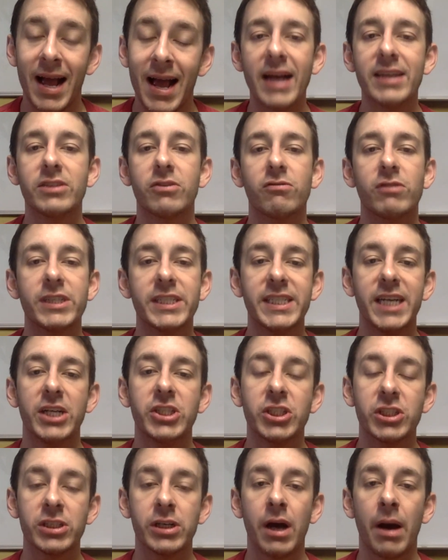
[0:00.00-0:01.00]
Has a
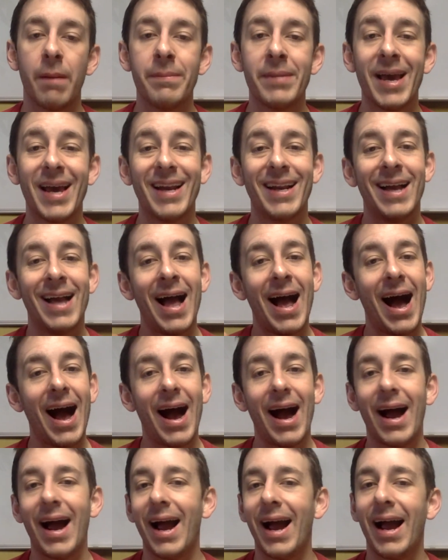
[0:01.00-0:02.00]
recession come yet?
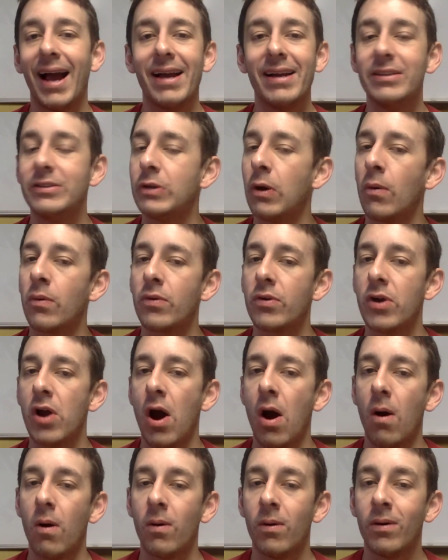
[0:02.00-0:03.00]
I don't
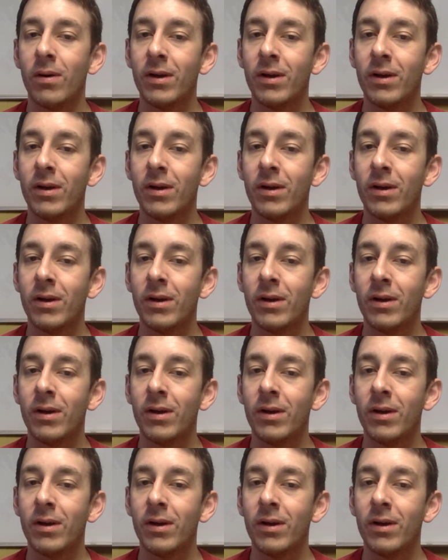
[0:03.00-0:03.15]
know.